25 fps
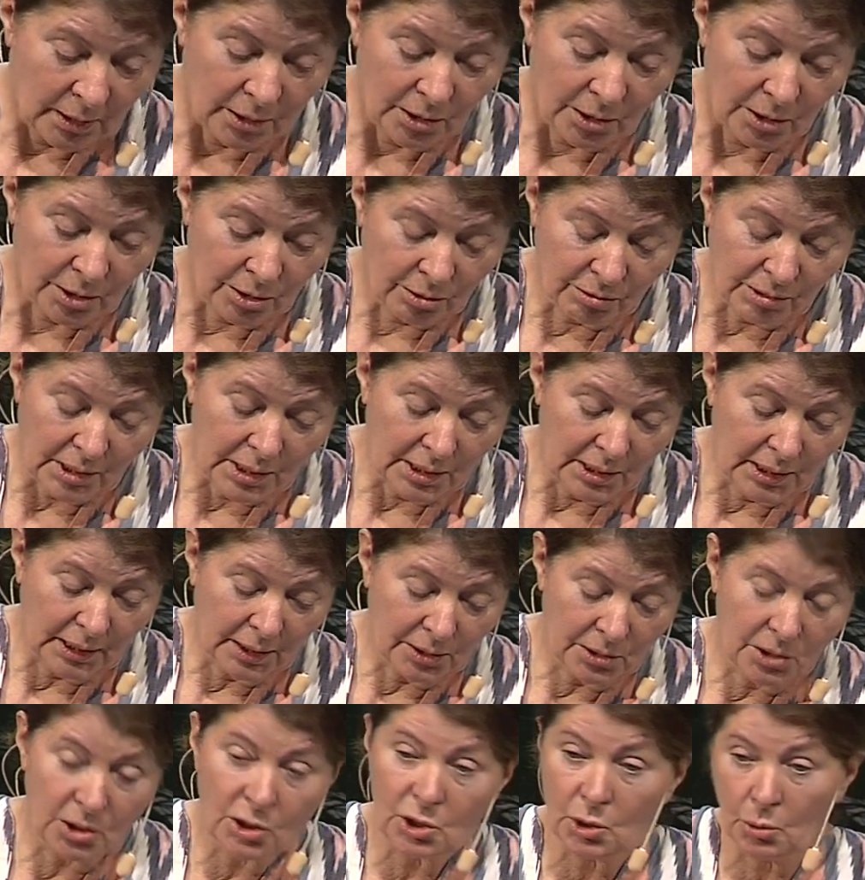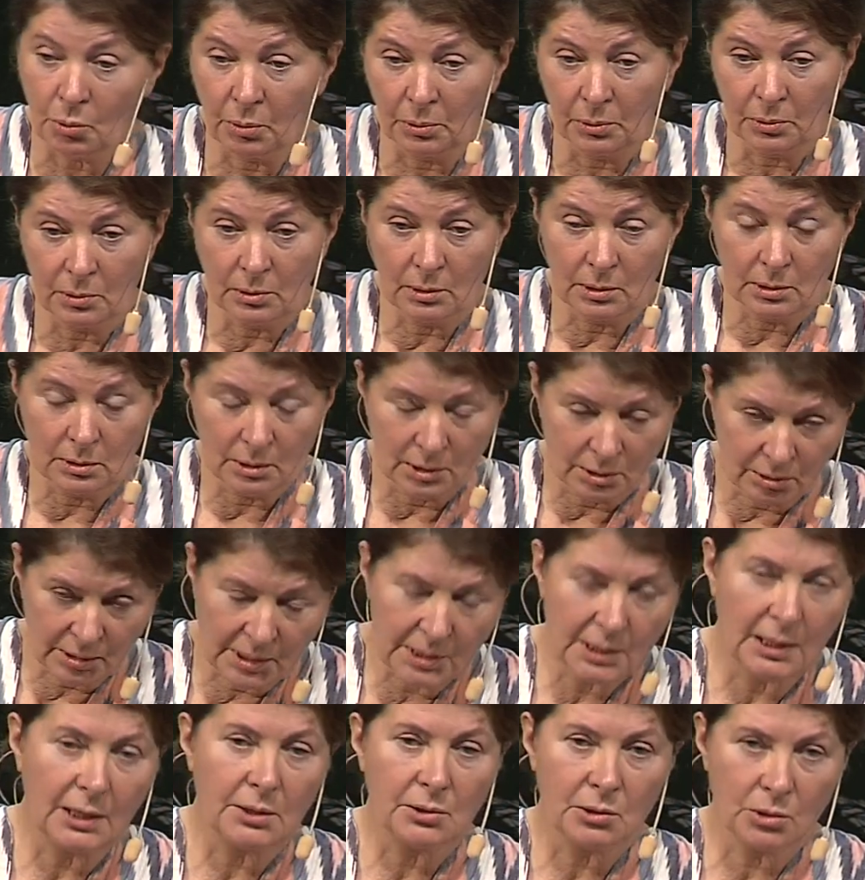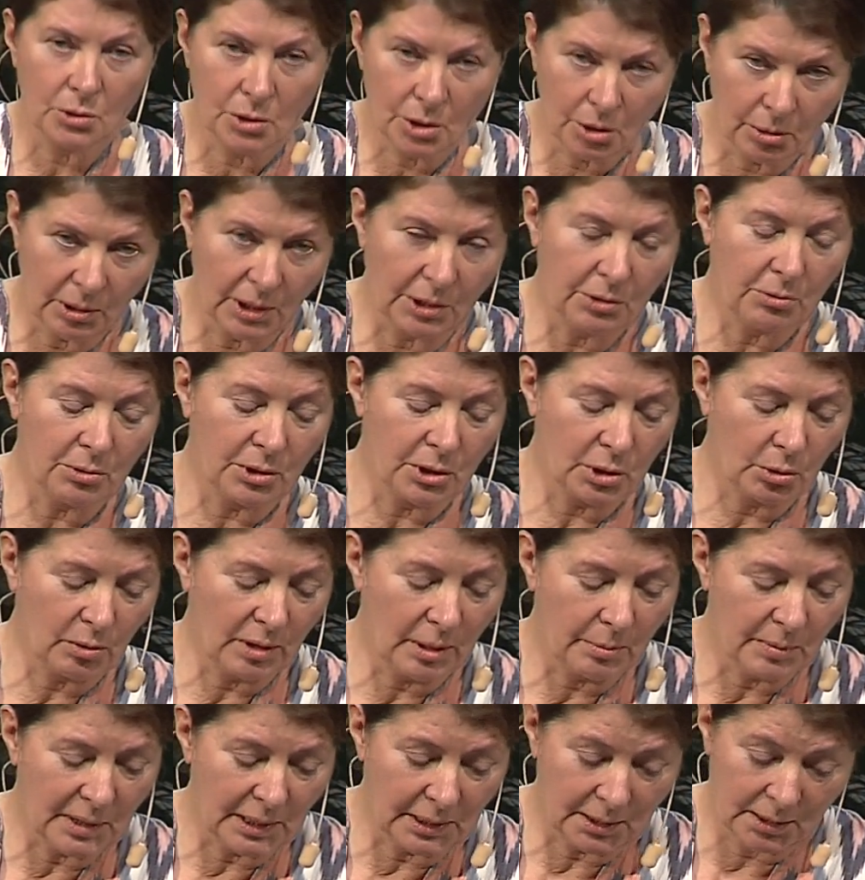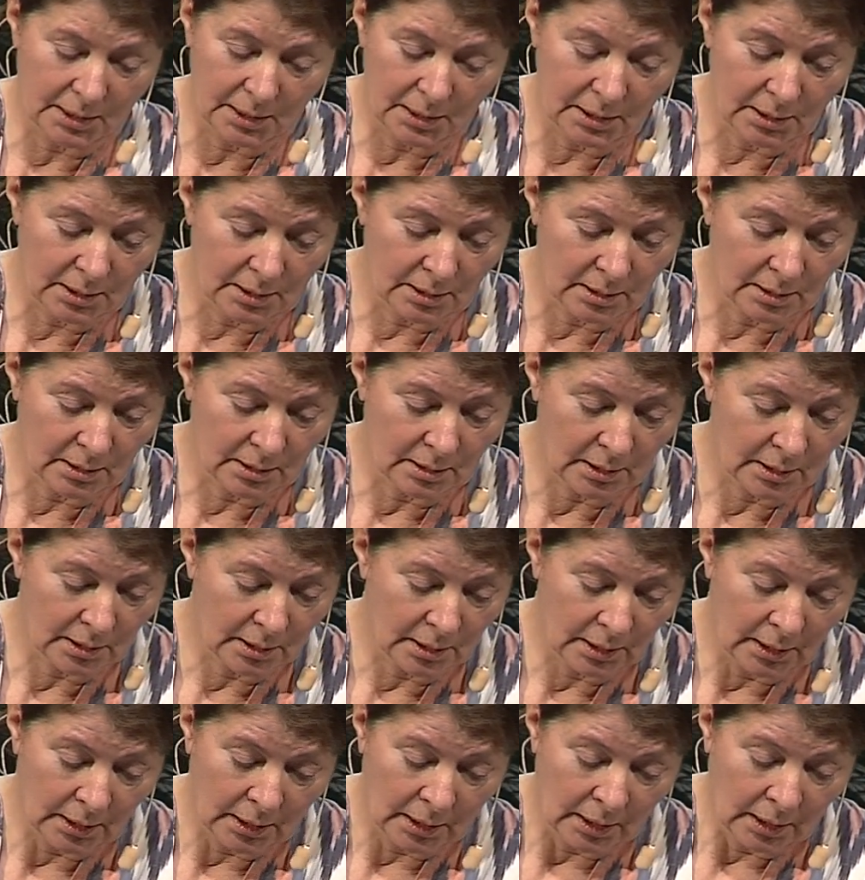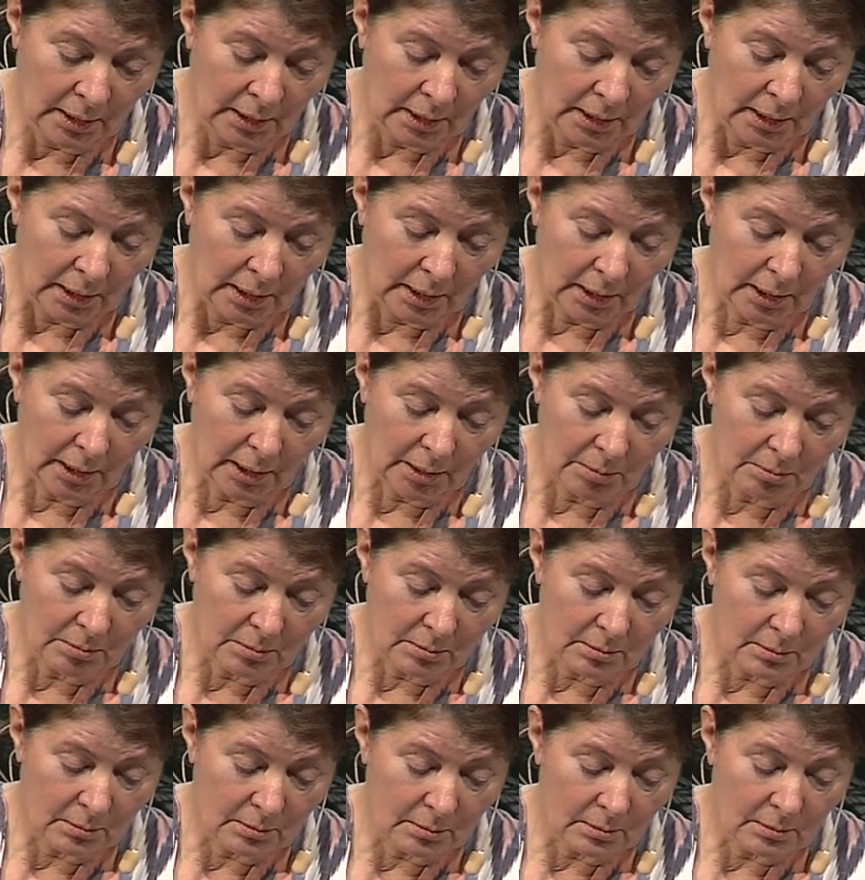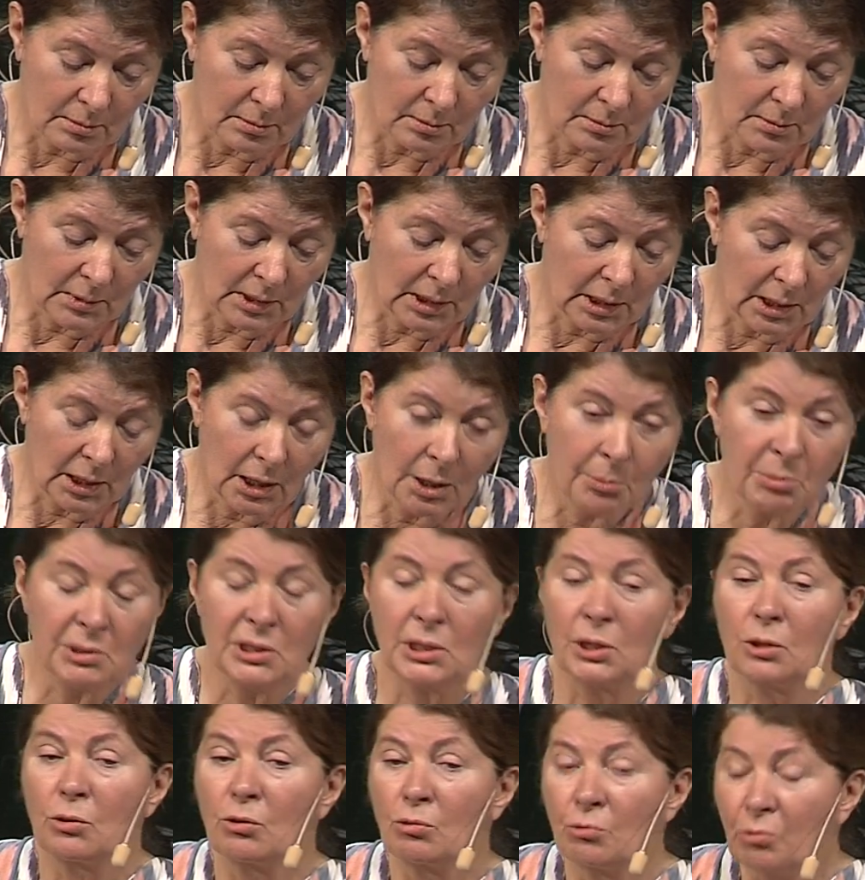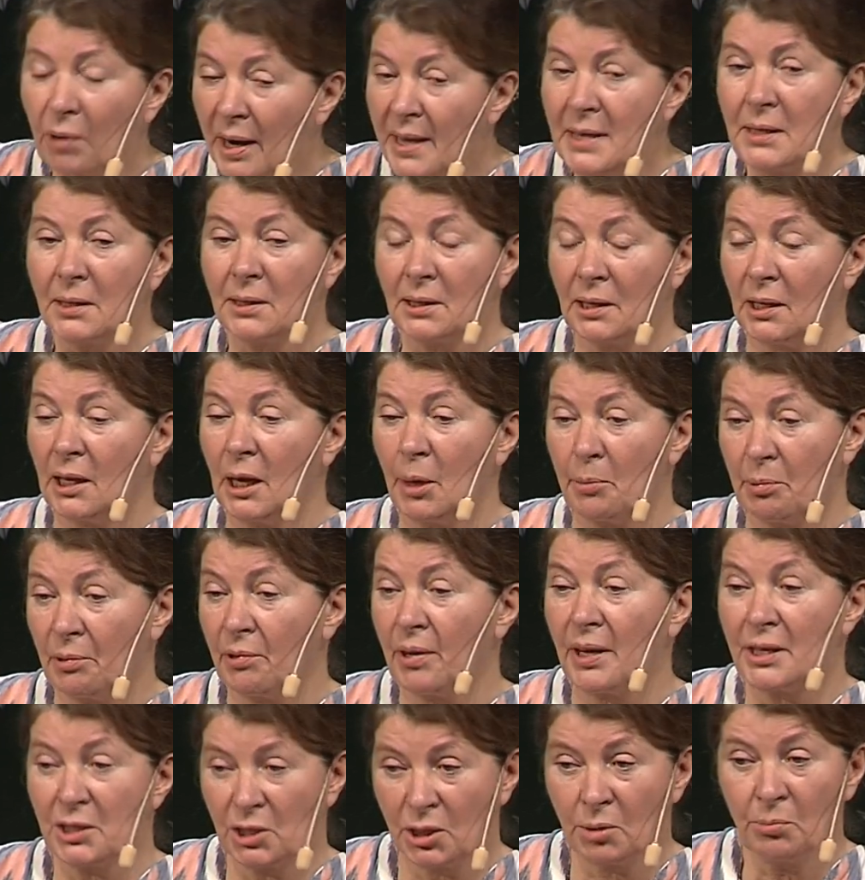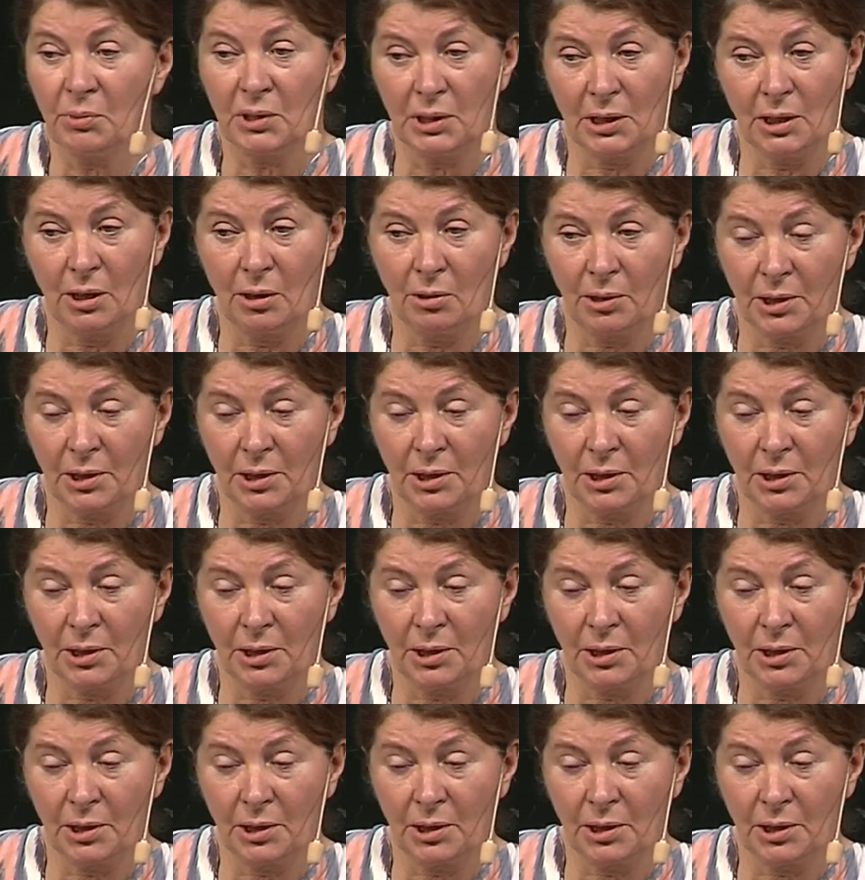3,200 square meters. Um, it was a great collaboration with the